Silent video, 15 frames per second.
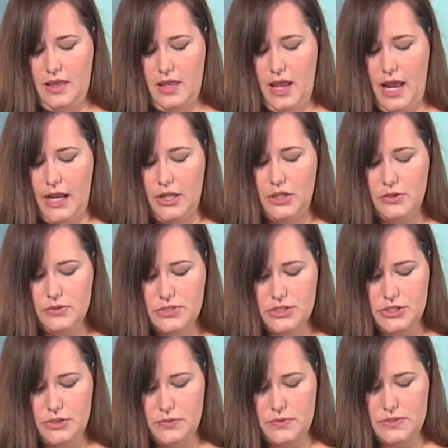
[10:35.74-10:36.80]
I used to
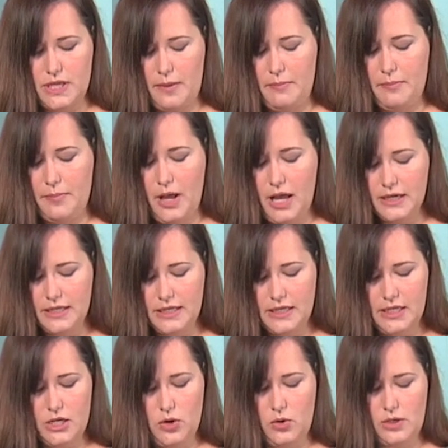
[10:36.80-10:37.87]
use a
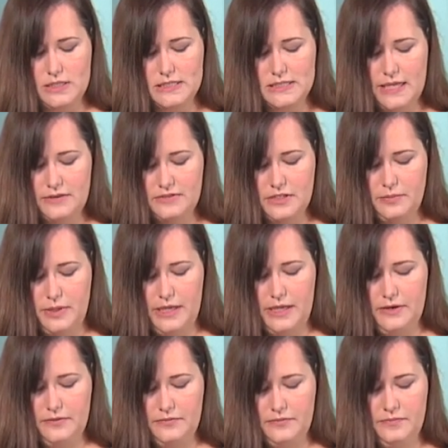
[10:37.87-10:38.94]
bodkin or a safety
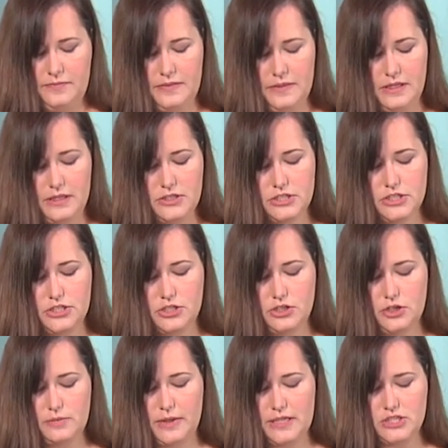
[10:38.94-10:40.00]
pin to
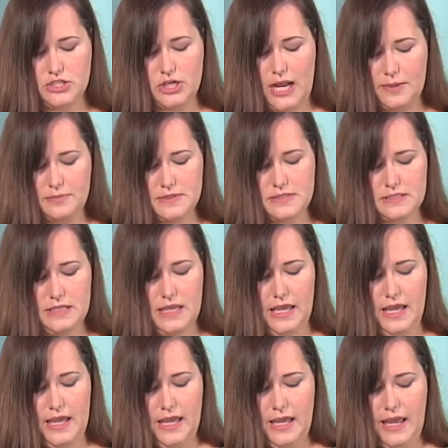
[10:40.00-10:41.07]
turn my straps.
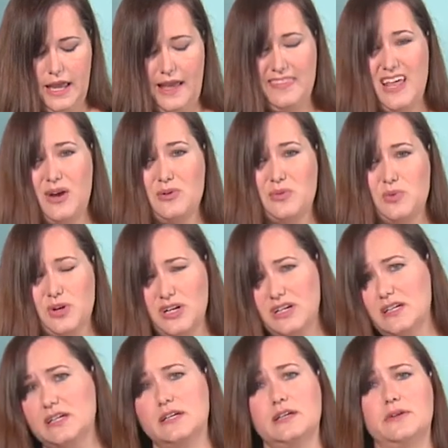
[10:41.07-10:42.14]
And that would work,
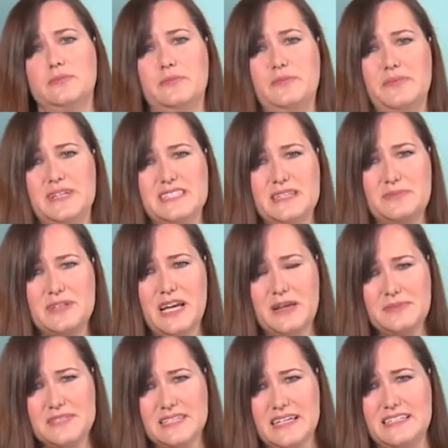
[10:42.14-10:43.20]
but
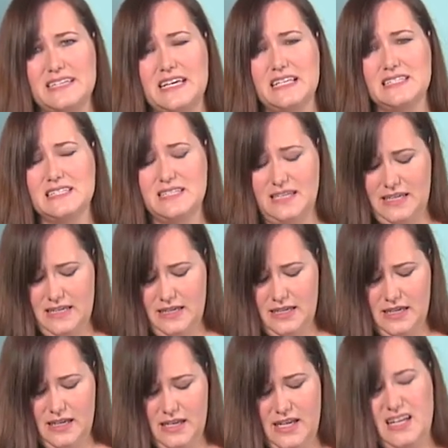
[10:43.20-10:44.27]
sometimes it takes
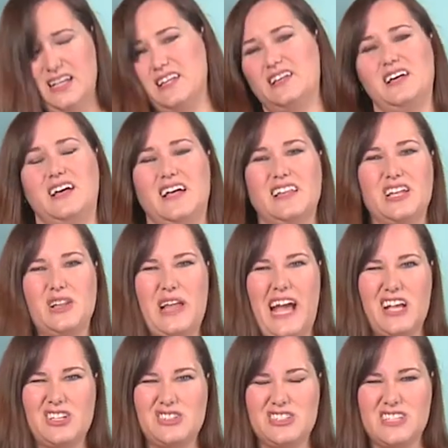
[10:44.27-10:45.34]
a little
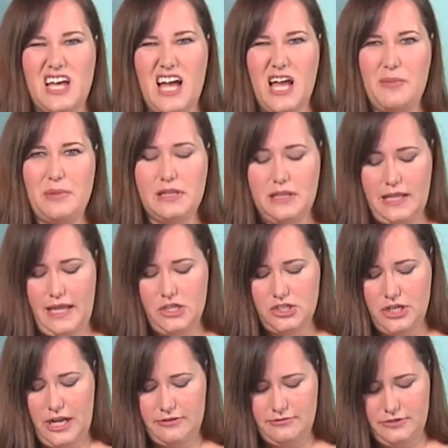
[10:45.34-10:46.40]
extra time, a little
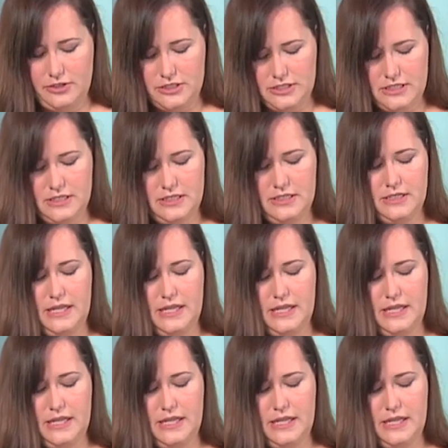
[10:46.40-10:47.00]
extra effort.